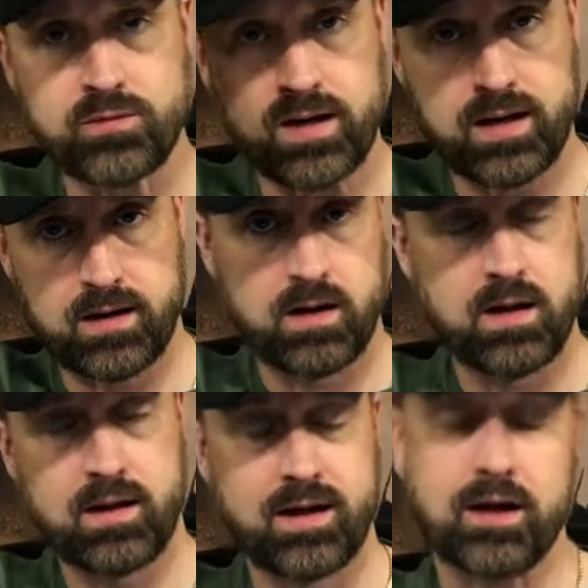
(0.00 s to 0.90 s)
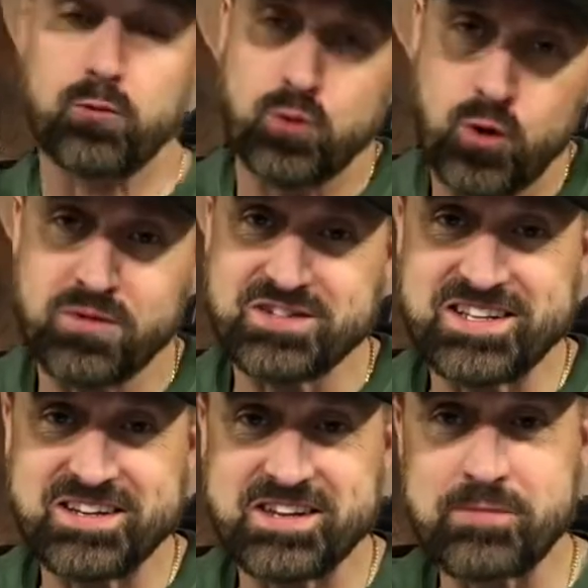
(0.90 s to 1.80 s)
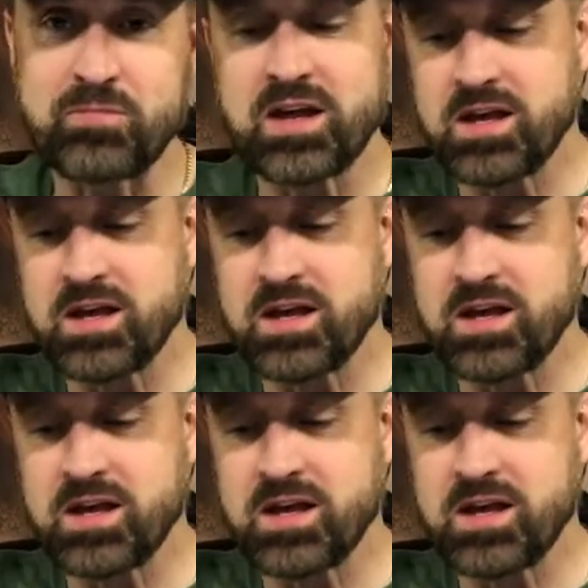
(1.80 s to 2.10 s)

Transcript: got like a normal ceiling,